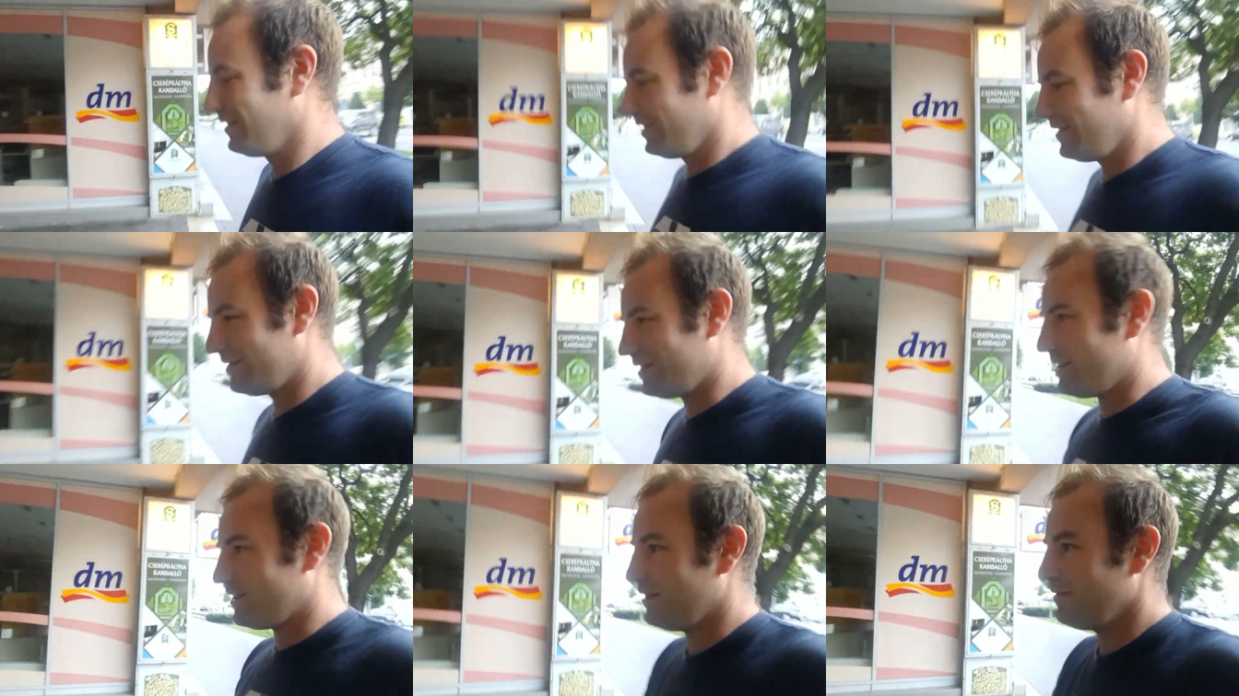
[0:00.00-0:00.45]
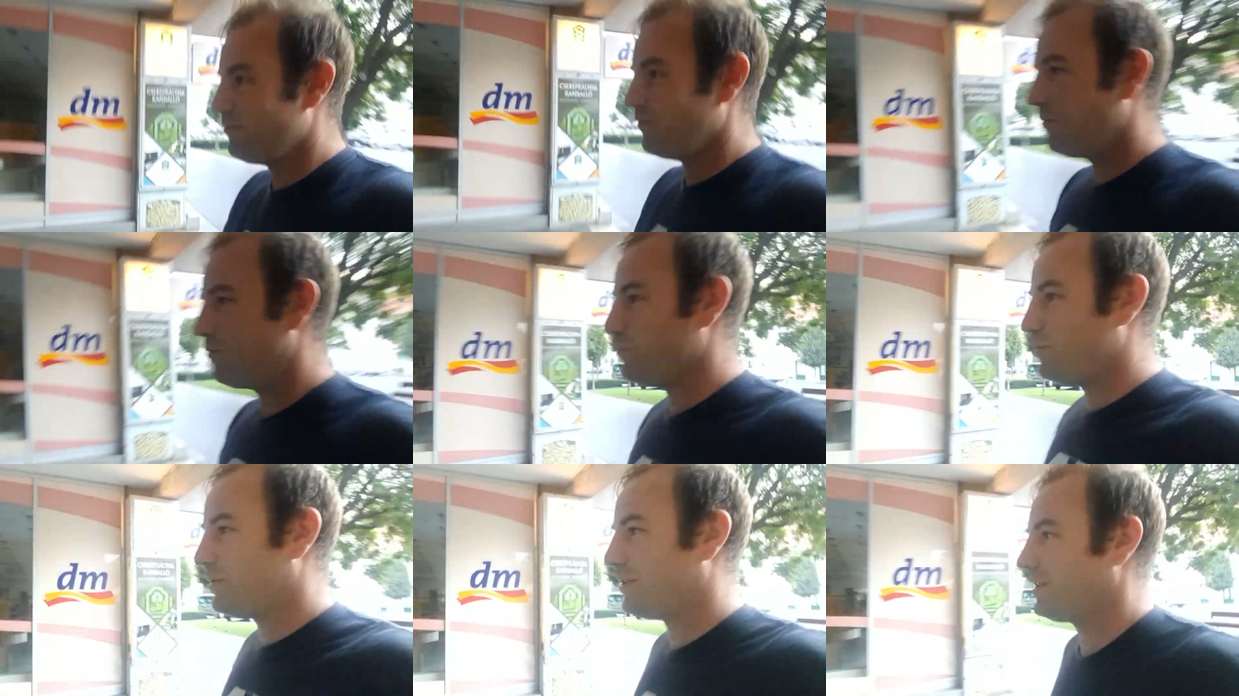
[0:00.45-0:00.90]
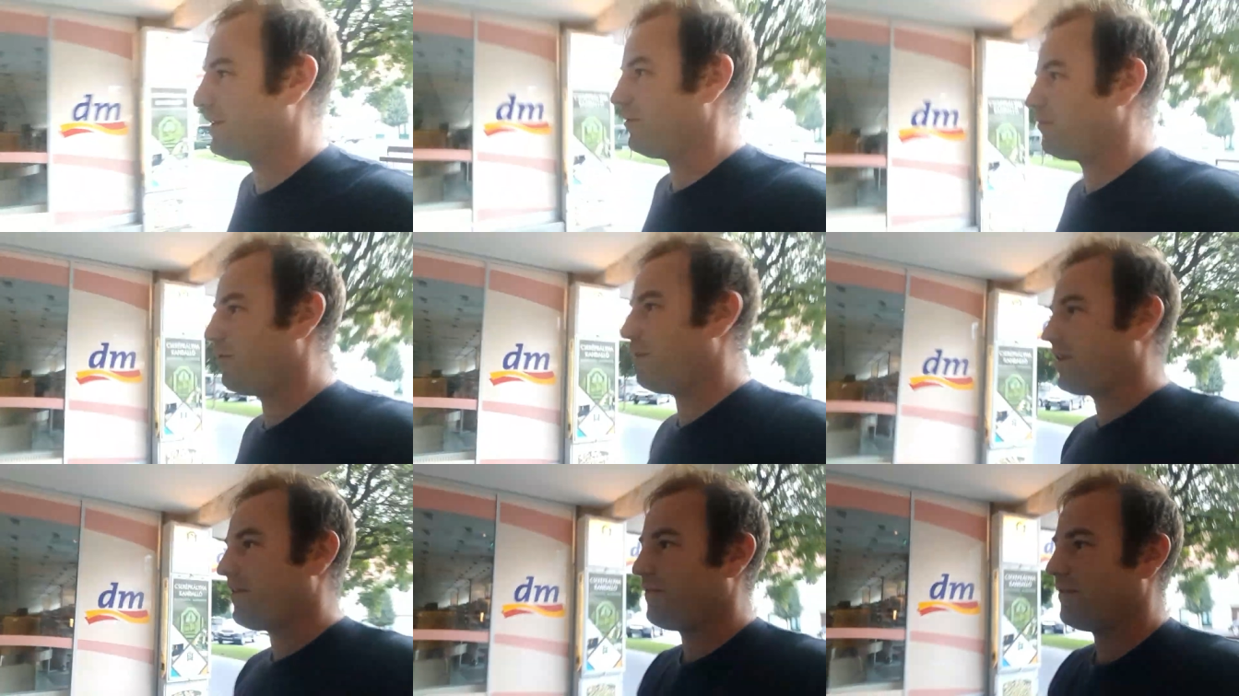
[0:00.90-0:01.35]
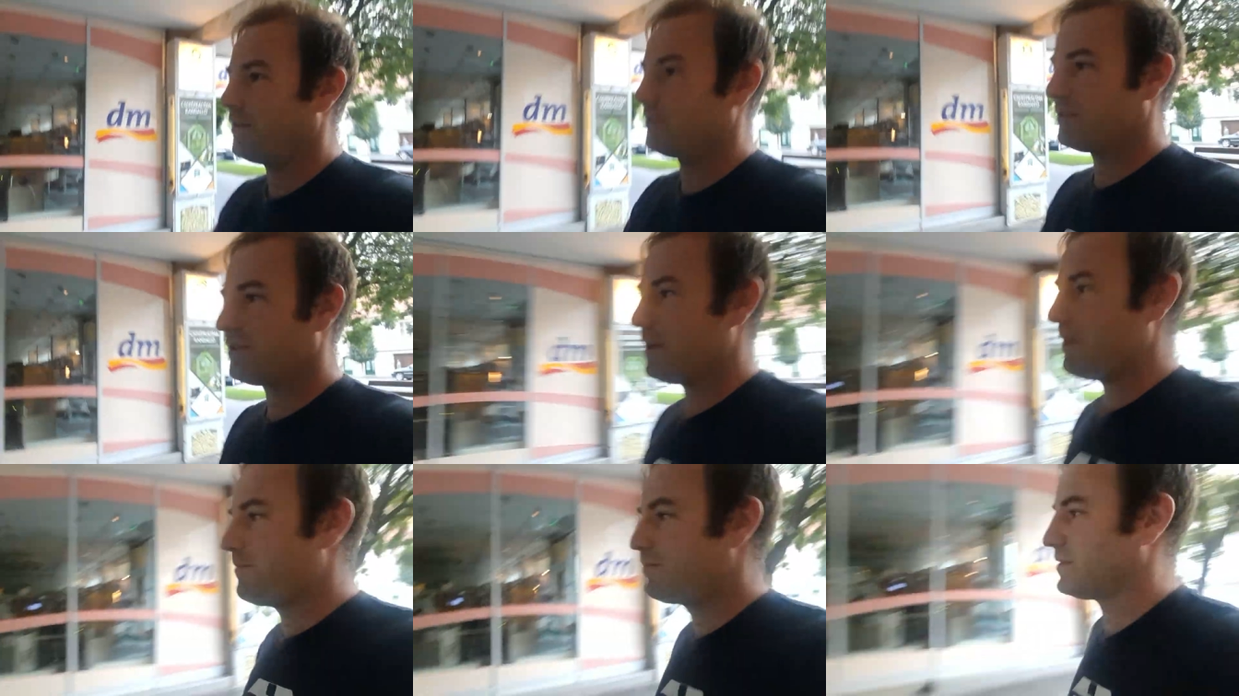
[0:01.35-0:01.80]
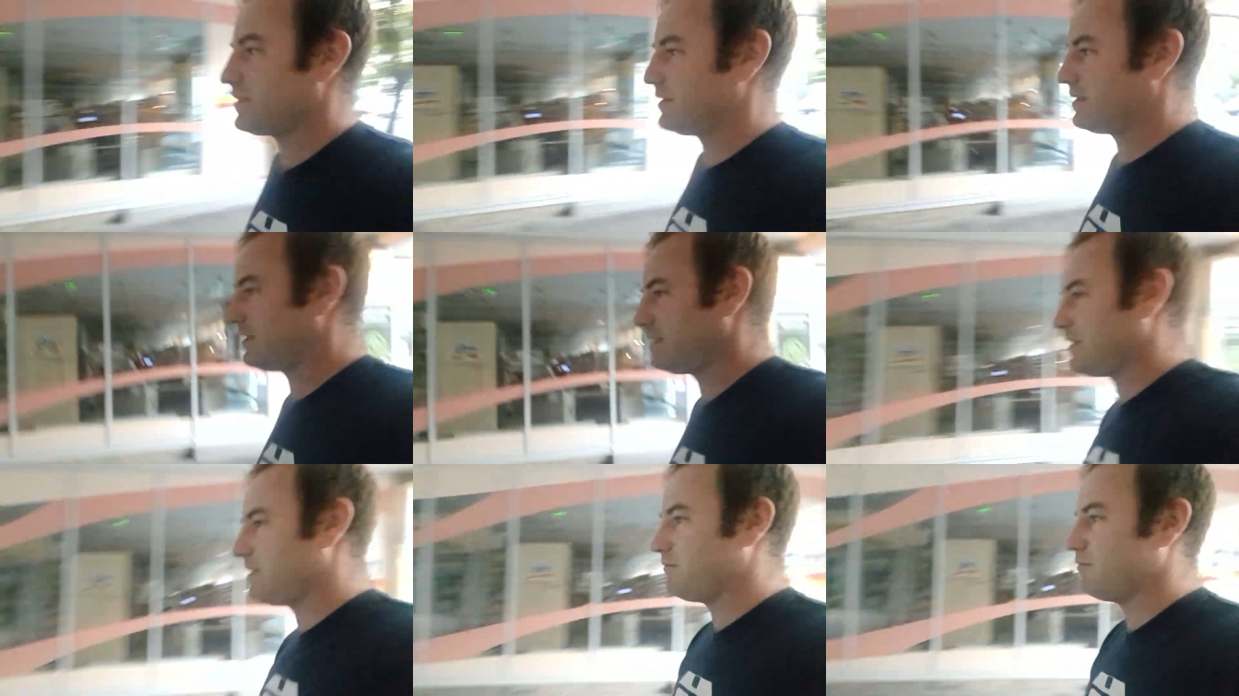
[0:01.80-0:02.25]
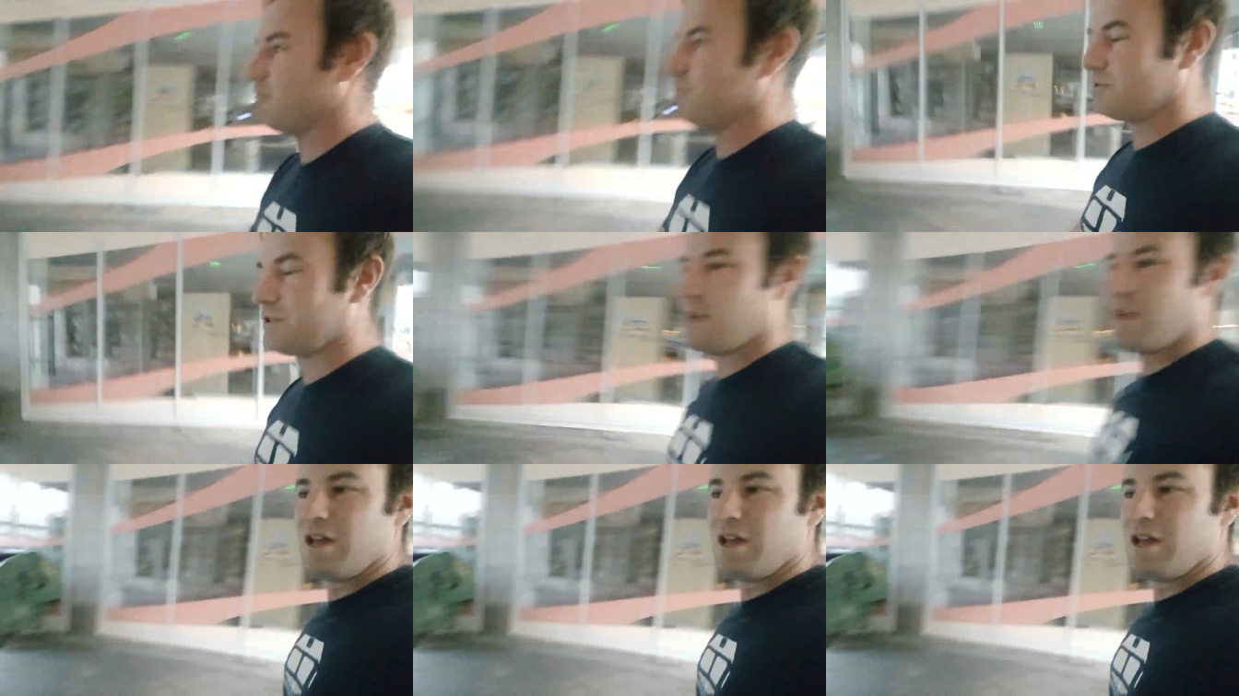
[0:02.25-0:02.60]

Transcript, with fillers: the city walls, or our first glimpse of the city walls.